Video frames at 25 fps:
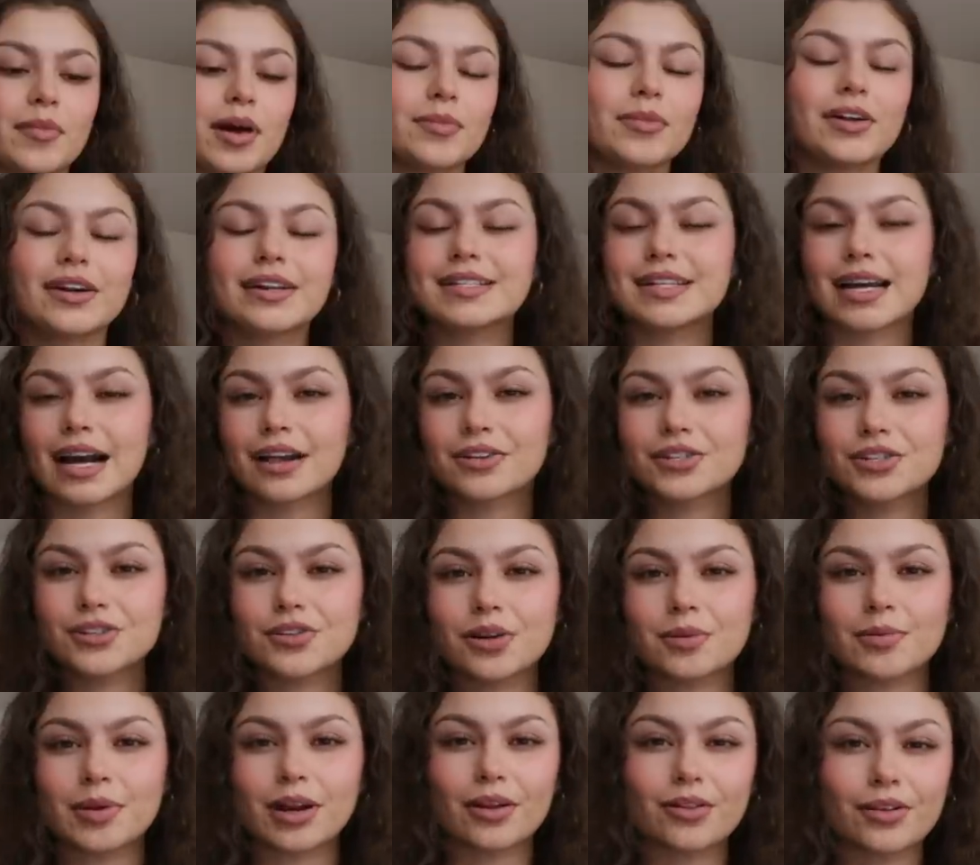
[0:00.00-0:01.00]
I'm not exactly
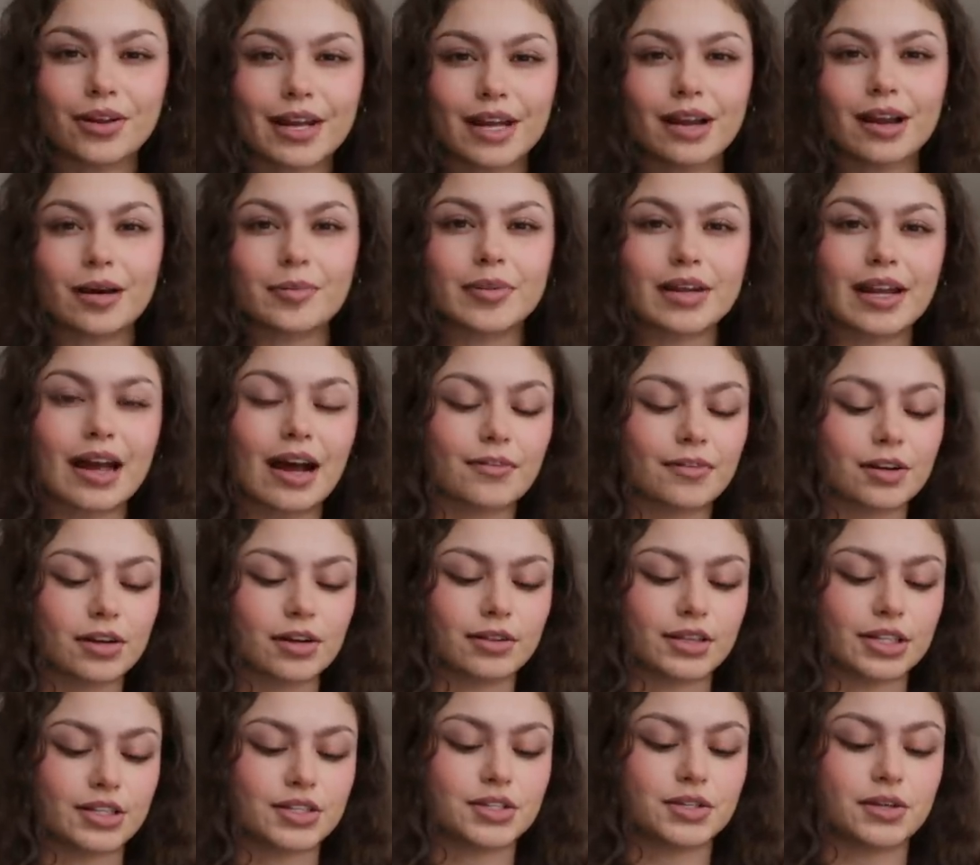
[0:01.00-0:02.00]
sure, but I'll look it up and have it
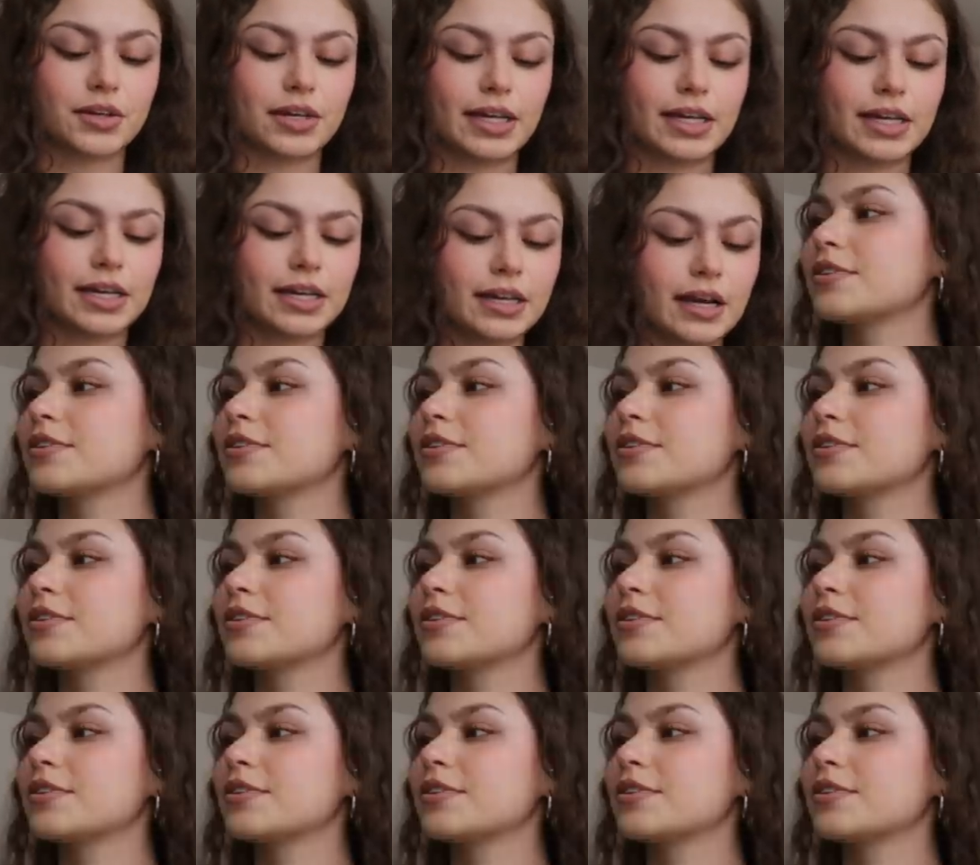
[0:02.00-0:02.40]
on the screen.